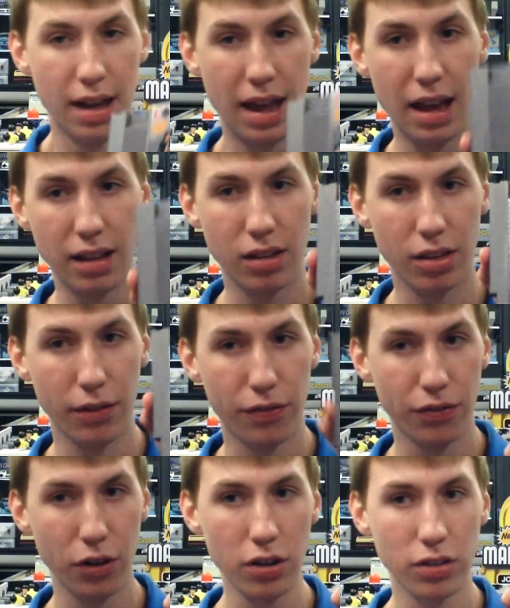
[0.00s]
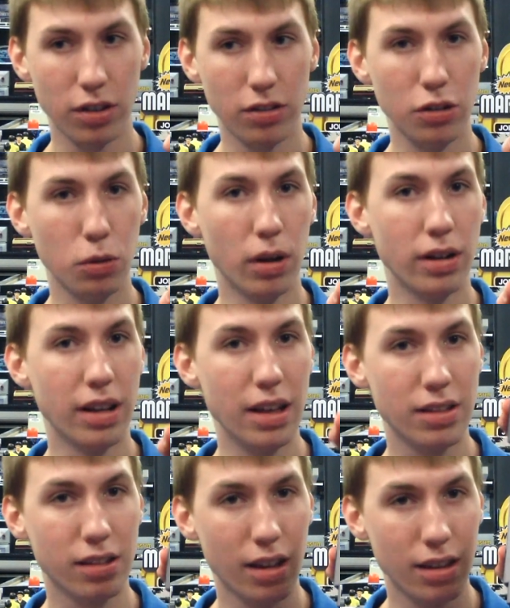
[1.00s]
And the first new one
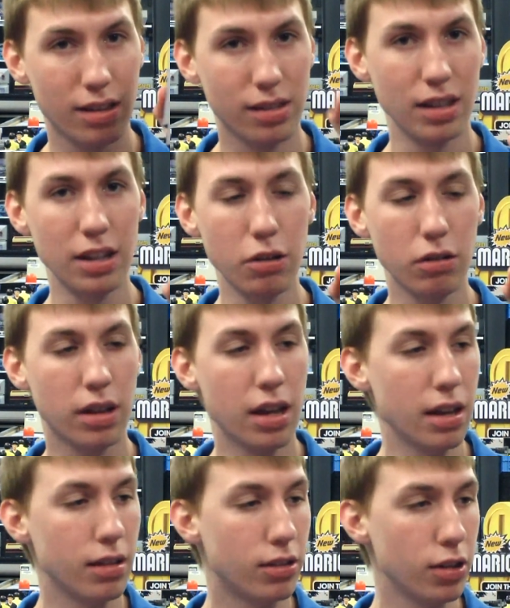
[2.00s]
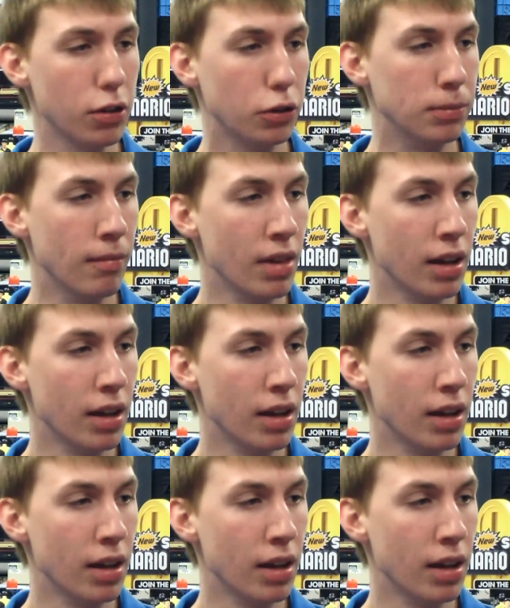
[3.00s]
is Casino Kid 2.